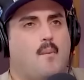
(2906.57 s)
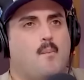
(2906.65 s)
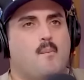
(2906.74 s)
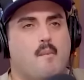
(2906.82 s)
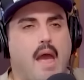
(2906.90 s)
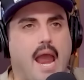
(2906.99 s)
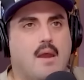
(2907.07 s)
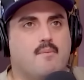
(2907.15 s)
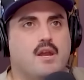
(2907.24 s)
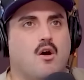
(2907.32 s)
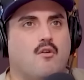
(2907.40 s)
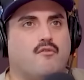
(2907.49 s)

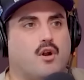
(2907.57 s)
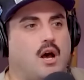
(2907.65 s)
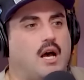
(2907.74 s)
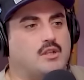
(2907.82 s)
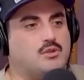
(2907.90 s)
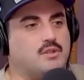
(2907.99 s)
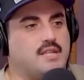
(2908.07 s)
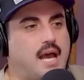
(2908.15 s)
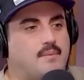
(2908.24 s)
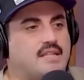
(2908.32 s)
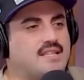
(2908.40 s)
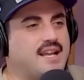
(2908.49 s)
Maybe over a hundred
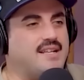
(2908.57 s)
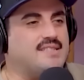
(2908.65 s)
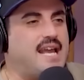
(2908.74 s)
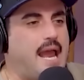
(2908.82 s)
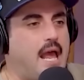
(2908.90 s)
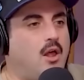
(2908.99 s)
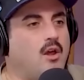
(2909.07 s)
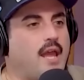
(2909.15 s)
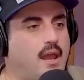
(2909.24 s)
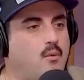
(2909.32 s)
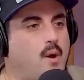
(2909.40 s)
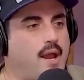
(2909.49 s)
times. That's like wow. a
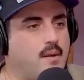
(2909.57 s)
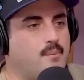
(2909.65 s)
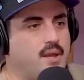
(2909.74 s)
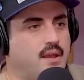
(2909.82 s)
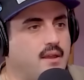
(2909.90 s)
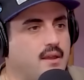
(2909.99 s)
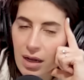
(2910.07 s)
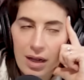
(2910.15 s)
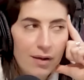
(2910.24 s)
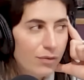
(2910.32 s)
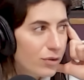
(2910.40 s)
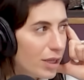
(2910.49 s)
tailgate way to pee.
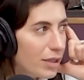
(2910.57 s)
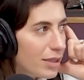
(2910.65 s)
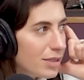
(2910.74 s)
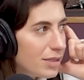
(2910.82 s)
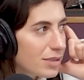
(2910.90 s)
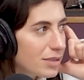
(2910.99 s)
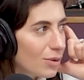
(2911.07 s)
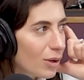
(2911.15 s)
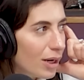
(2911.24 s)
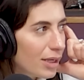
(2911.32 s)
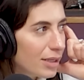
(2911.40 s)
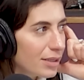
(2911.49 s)
Have you done this,
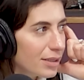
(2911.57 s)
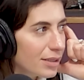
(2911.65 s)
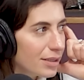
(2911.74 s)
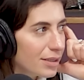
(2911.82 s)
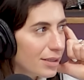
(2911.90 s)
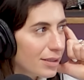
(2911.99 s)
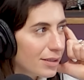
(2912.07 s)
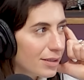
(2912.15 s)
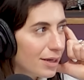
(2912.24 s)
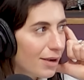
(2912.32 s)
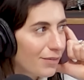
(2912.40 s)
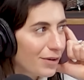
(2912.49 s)
Jorge? Jorge?
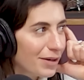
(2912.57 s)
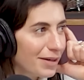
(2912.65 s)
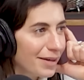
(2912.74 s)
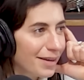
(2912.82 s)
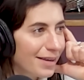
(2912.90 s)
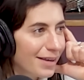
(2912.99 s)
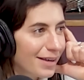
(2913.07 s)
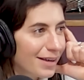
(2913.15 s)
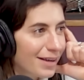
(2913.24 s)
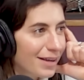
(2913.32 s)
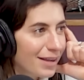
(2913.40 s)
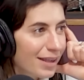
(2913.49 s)
Never, Never peed
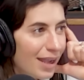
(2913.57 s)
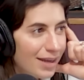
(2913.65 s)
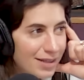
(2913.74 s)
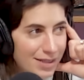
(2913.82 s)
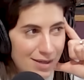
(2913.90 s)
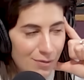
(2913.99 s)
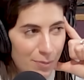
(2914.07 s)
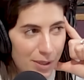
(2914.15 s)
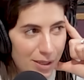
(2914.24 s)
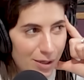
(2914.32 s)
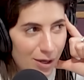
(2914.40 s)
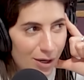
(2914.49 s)
outside? Candace, ever peed in
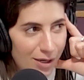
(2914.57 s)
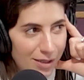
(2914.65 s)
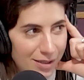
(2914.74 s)
a car?